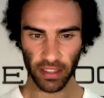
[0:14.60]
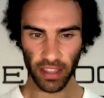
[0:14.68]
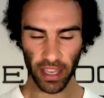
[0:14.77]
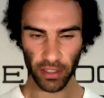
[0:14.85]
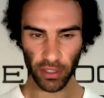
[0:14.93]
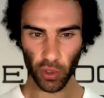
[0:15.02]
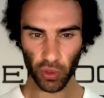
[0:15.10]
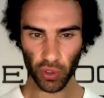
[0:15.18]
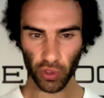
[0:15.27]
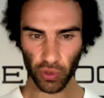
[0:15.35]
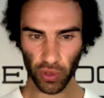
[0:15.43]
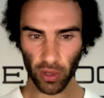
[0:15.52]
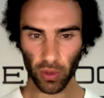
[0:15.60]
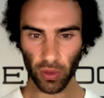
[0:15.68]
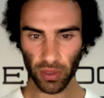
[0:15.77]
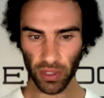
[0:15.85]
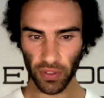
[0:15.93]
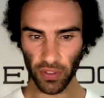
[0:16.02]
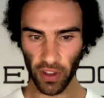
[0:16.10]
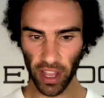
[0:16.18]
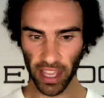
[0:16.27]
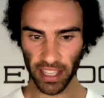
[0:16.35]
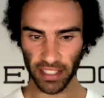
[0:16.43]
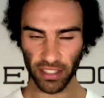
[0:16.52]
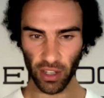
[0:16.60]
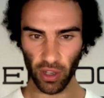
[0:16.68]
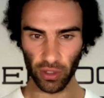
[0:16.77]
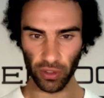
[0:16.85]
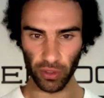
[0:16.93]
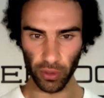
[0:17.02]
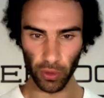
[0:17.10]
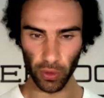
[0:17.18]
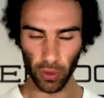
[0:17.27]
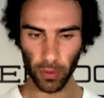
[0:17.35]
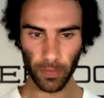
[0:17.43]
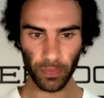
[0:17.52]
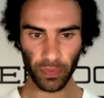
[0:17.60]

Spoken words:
that you'll struggle to find on Google.